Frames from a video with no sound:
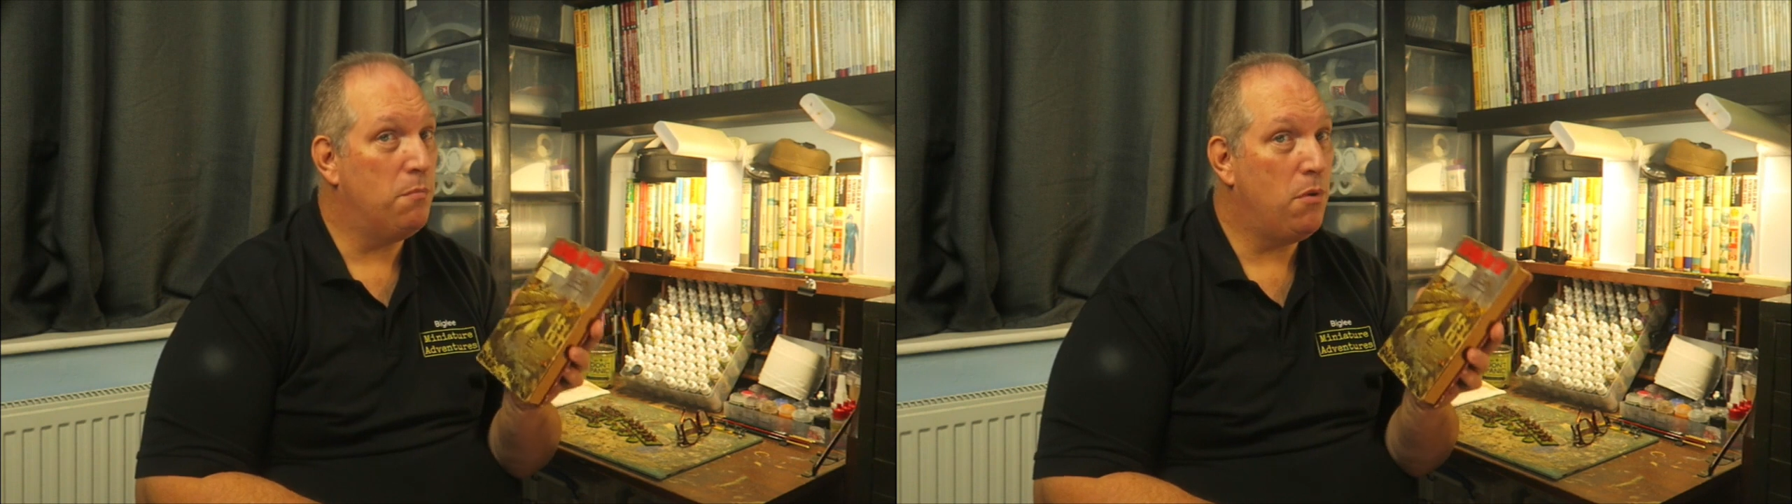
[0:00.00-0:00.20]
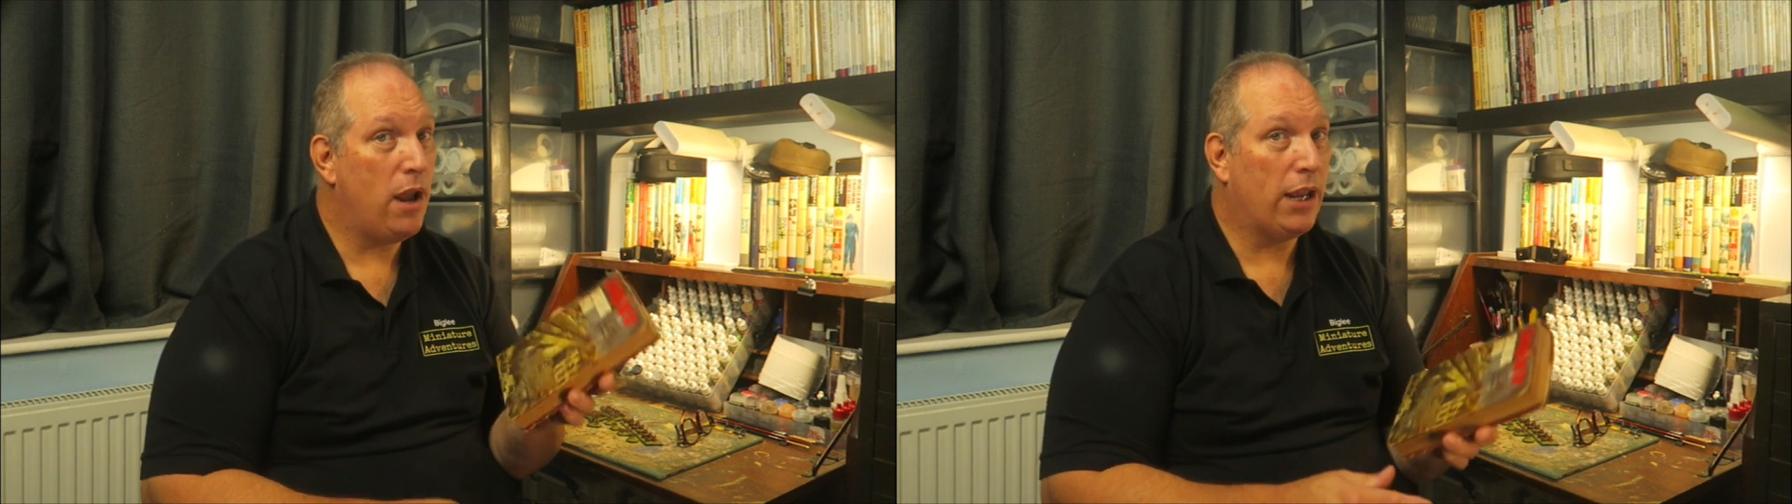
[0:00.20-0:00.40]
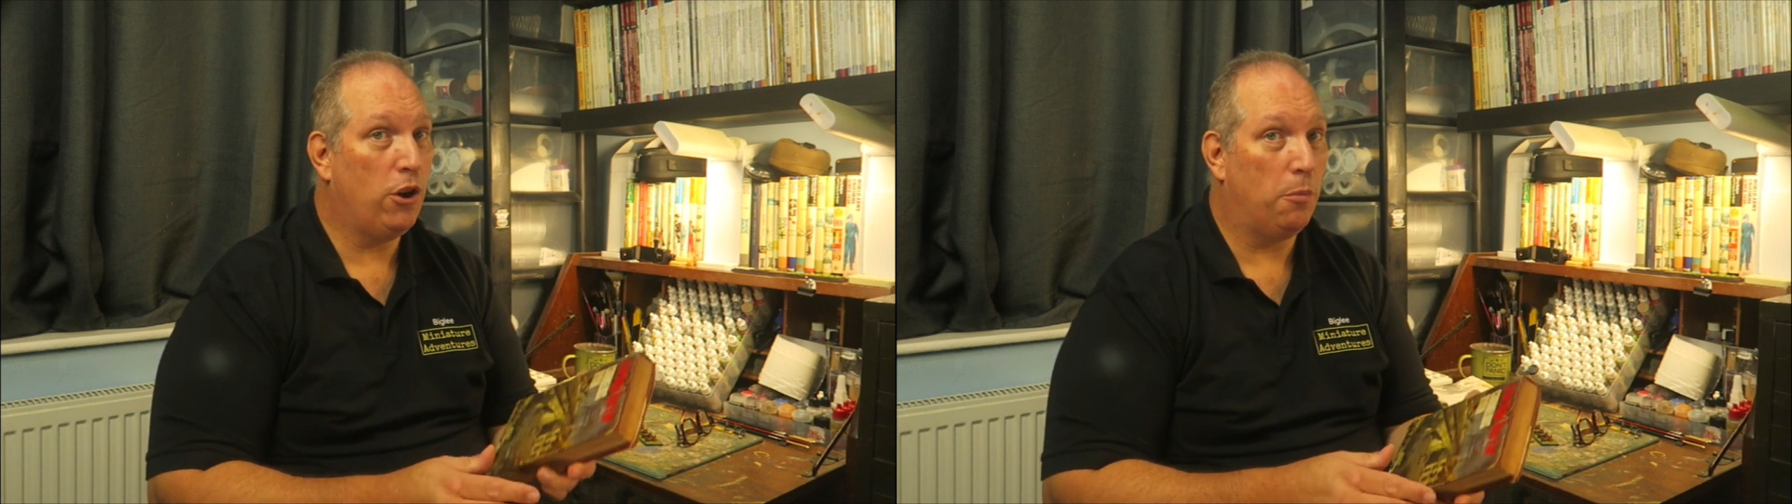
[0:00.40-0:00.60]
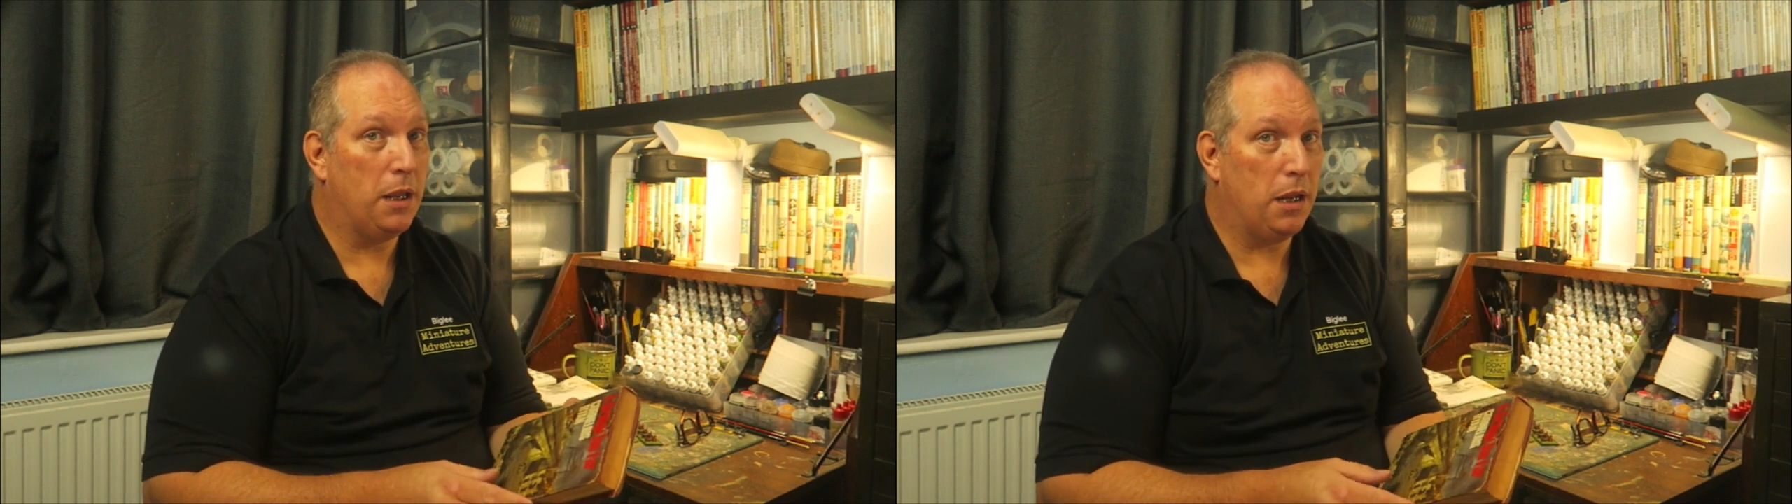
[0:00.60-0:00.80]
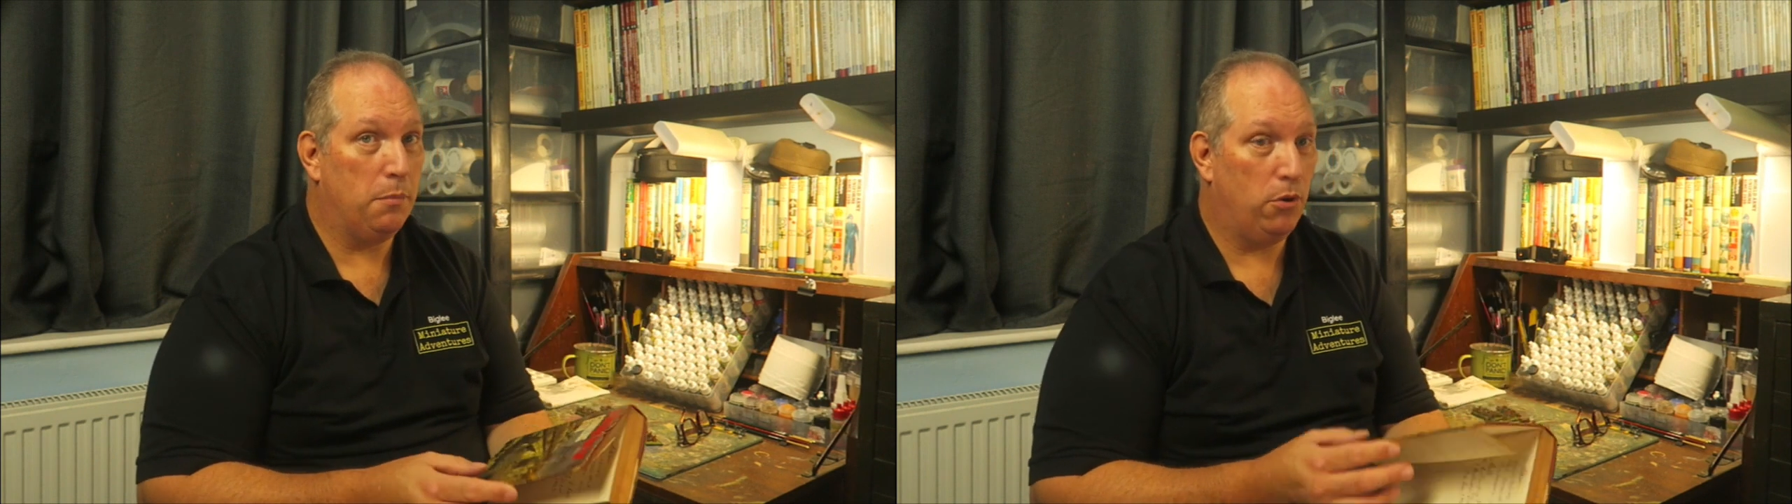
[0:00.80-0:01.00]
my copy
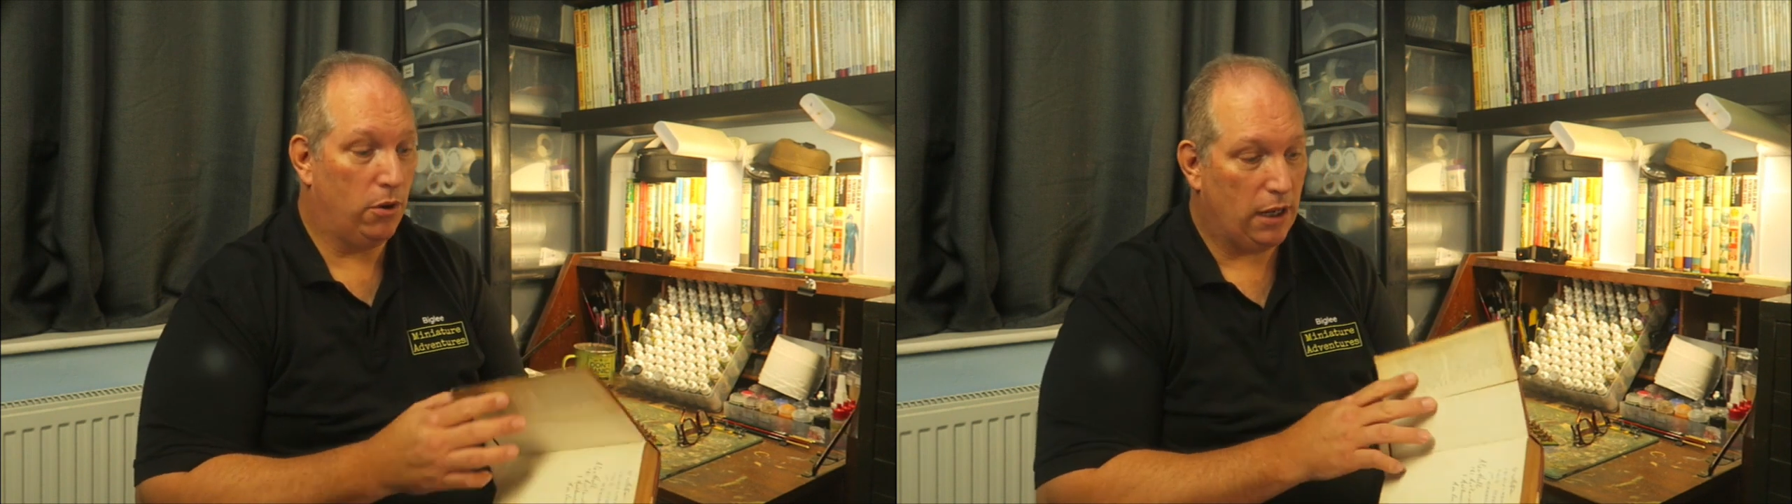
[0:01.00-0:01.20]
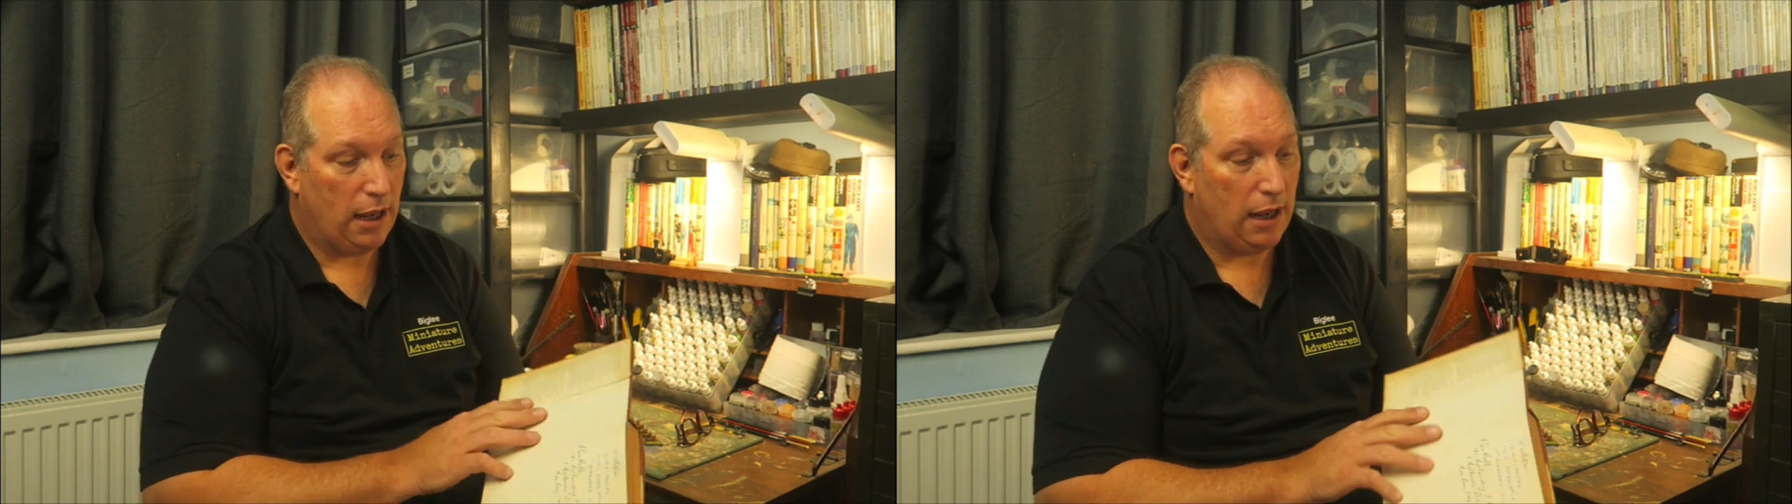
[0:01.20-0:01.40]
of the book